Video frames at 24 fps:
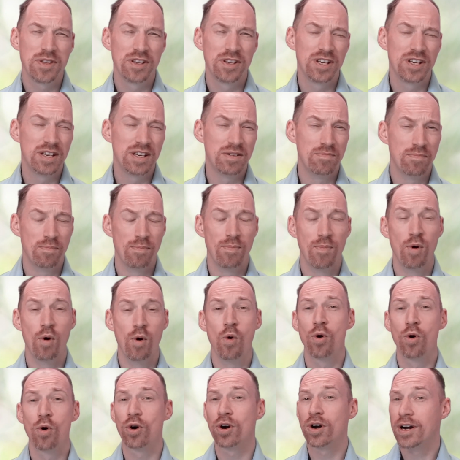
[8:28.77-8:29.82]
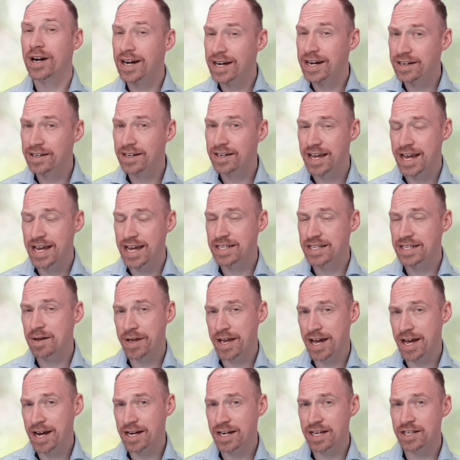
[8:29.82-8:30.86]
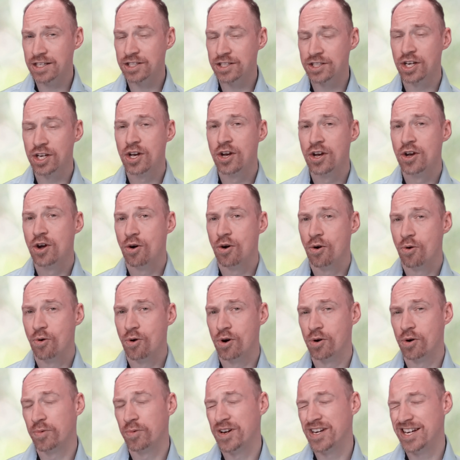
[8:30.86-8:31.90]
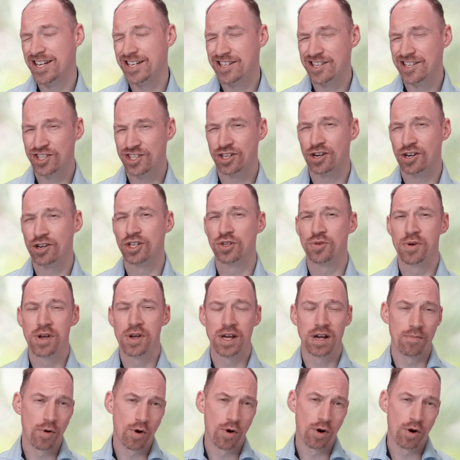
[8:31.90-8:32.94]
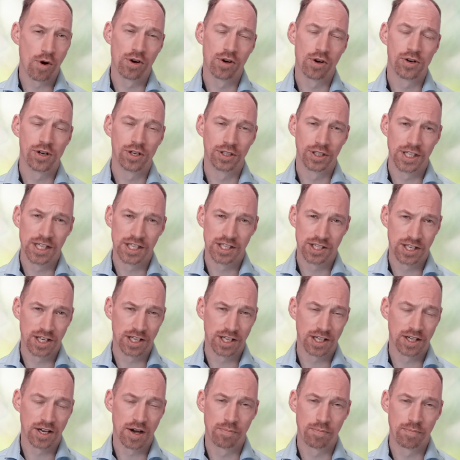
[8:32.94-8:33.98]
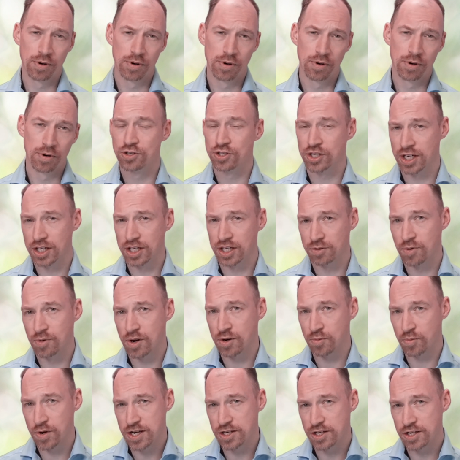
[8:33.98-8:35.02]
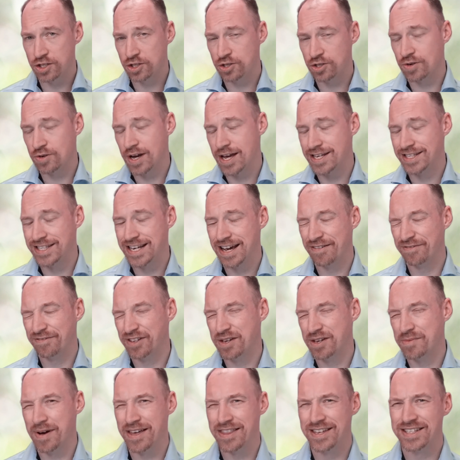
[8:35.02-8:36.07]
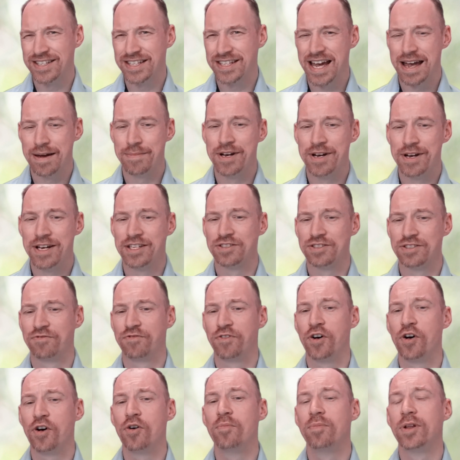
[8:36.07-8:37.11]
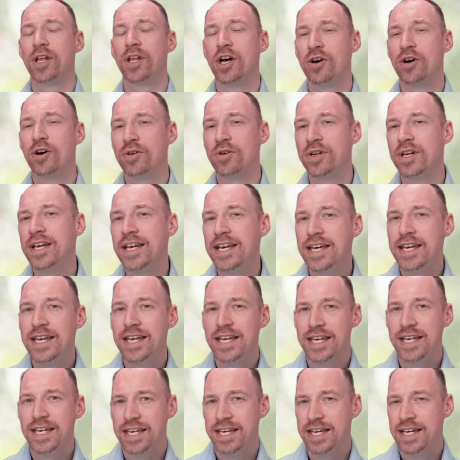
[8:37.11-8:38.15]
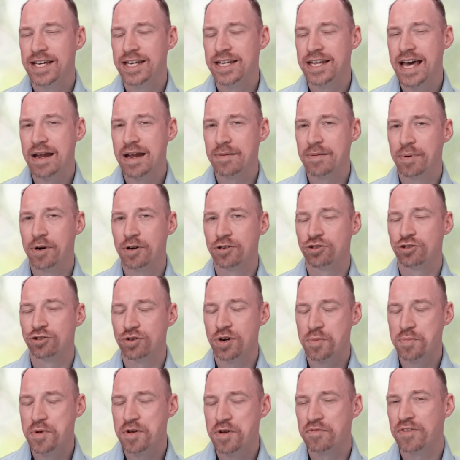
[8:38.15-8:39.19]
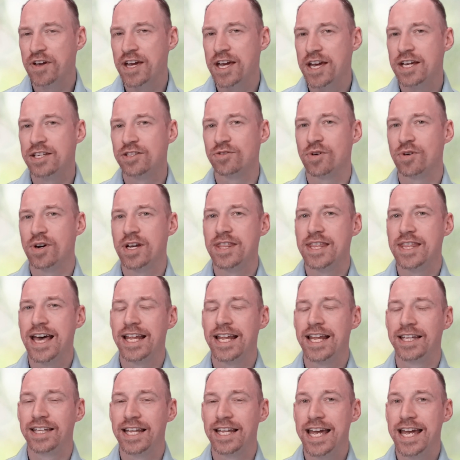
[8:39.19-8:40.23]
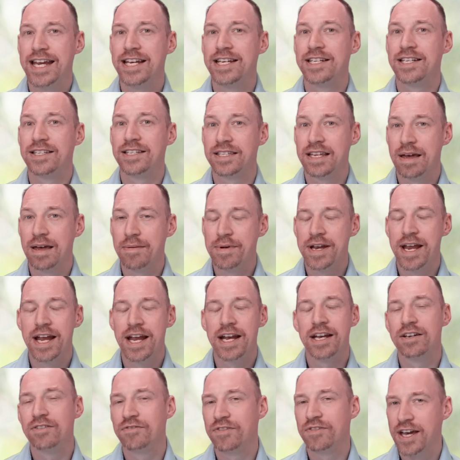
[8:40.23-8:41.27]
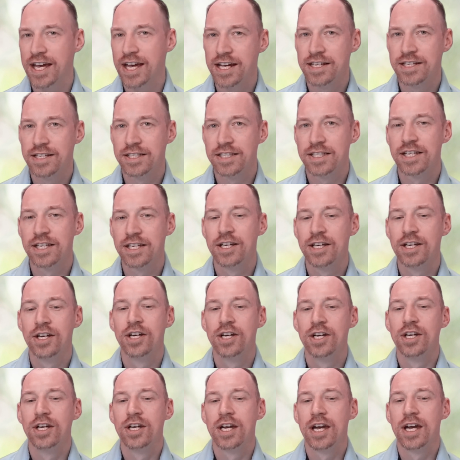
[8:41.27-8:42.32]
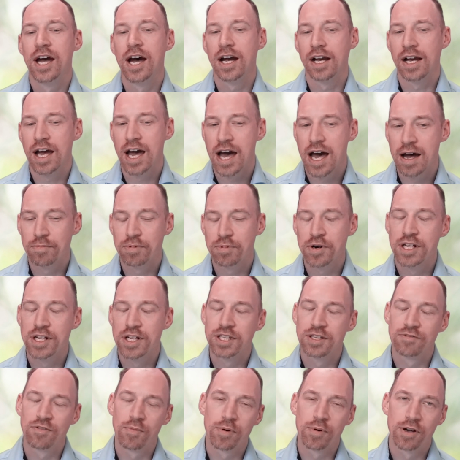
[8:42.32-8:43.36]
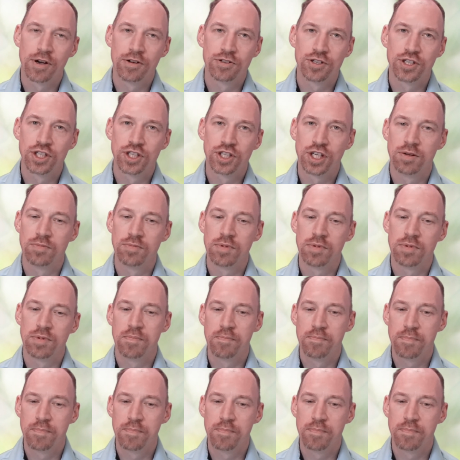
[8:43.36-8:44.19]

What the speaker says: either need more antibiotics or we need to start doing a more holistic approach like what we do. And definitely by the time it is full blown in that post-treatment phase or in that late disseminated phase, a comprehensive approach is going to be